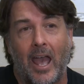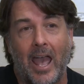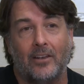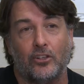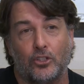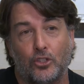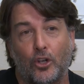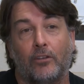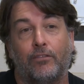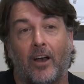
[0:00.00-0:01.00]
had to
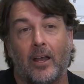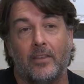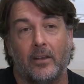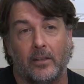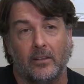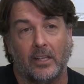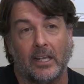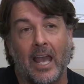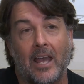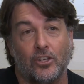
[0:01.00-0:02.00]
certify that
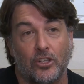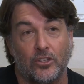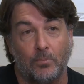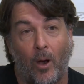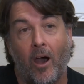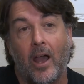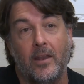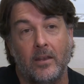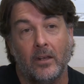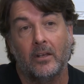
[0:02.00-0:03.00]
the catches
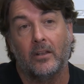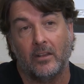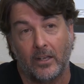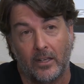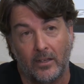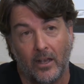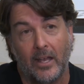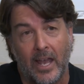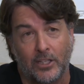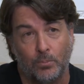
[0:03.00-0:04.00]
behind the
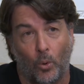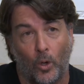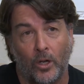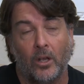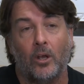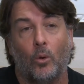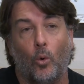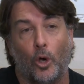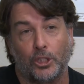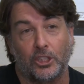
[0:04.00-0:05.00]
export were